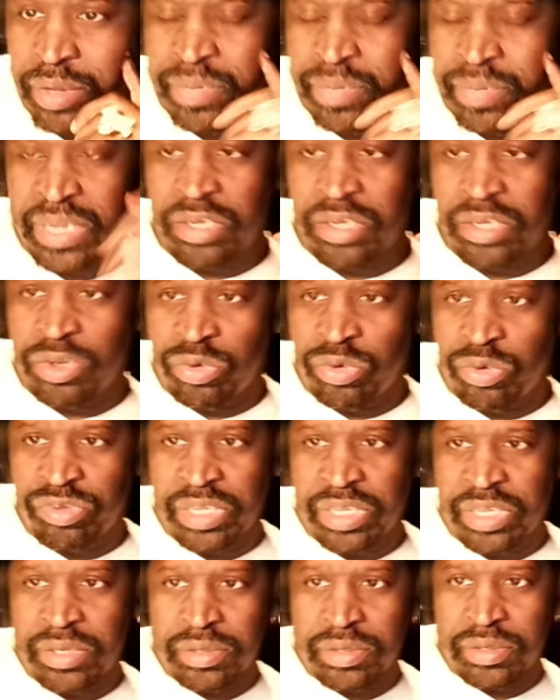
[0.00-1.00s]
I mean,
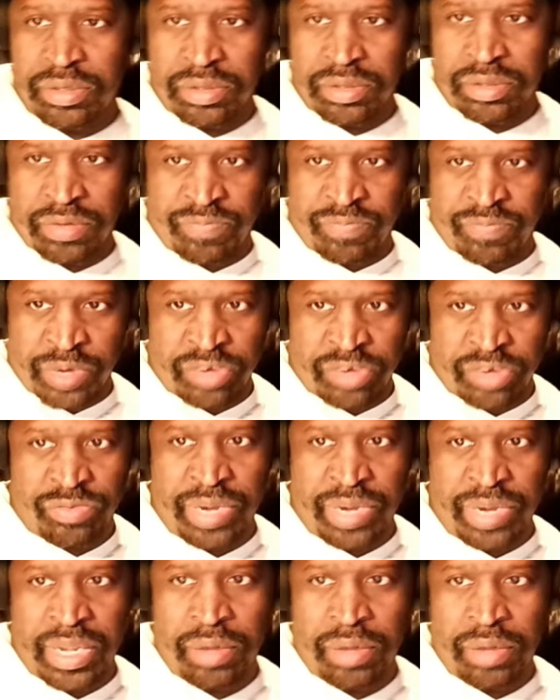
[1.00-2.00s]
losing the first
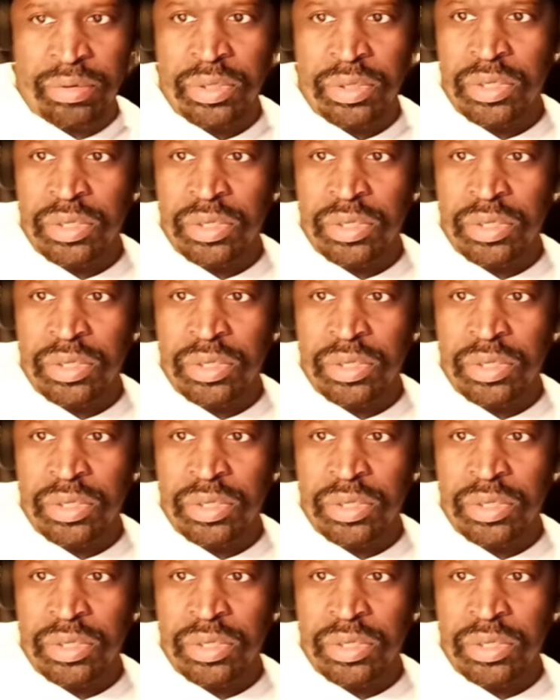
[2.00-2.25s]
round,